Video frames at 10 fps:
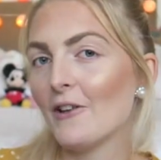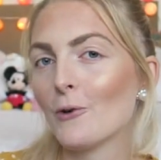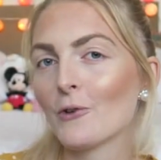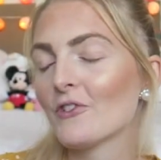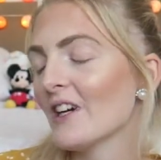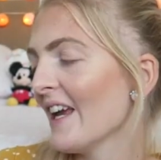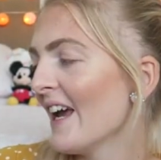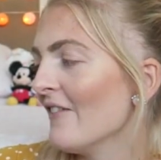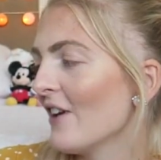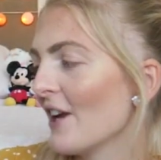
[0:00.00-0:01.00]
I don't
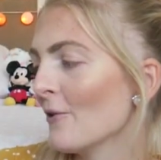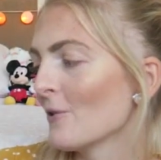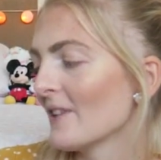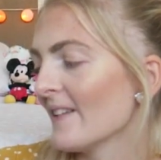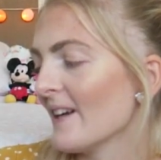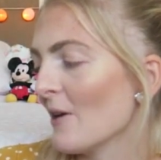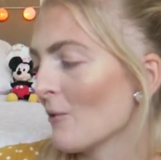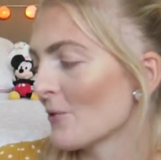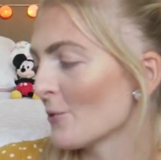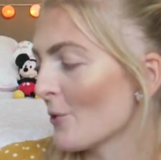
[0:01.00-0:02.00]
really have a look that I
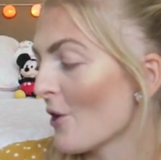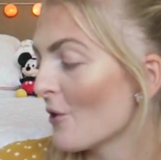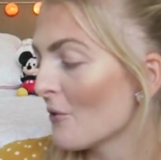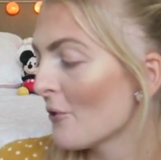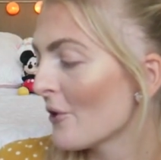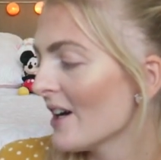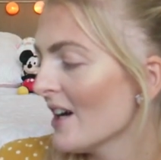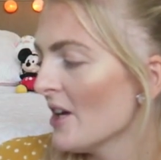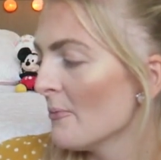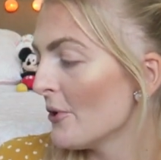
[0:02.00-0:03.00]
want to go
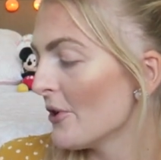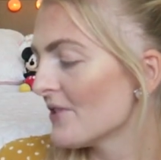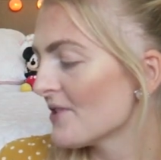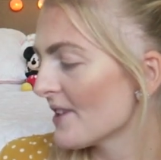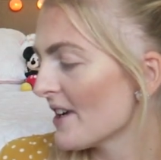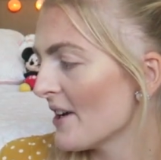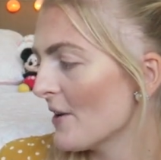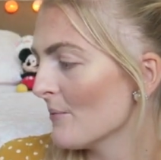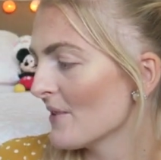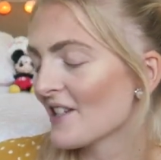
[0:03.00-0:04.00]
for, but
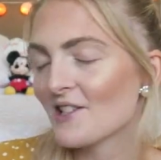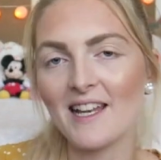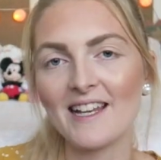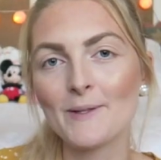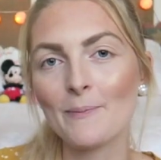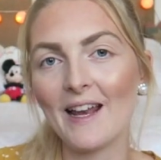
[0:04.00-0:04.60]
yes, let's